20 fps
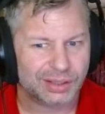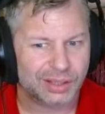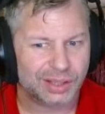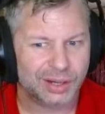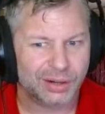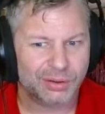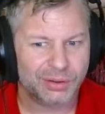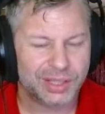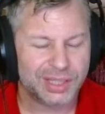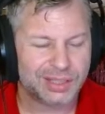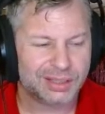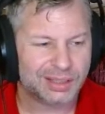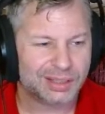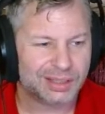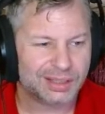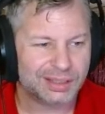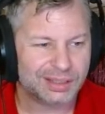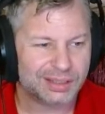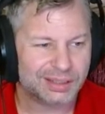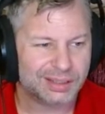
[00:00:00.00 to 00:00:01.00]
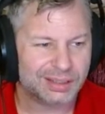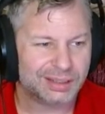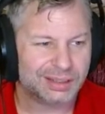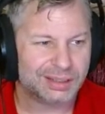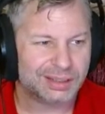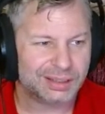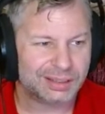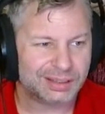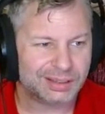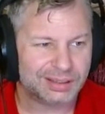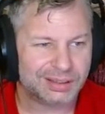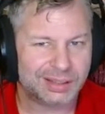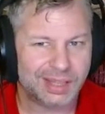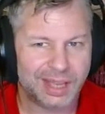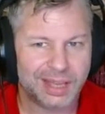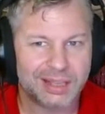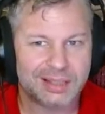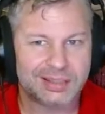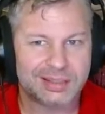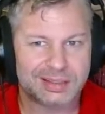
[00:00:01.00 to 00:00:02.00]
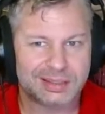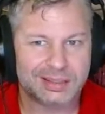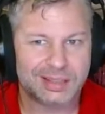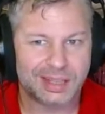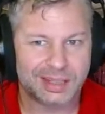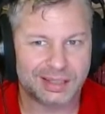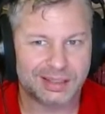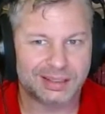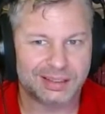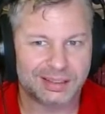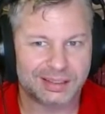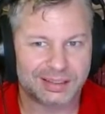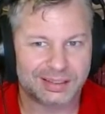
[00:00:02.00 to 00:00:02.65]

it only takes like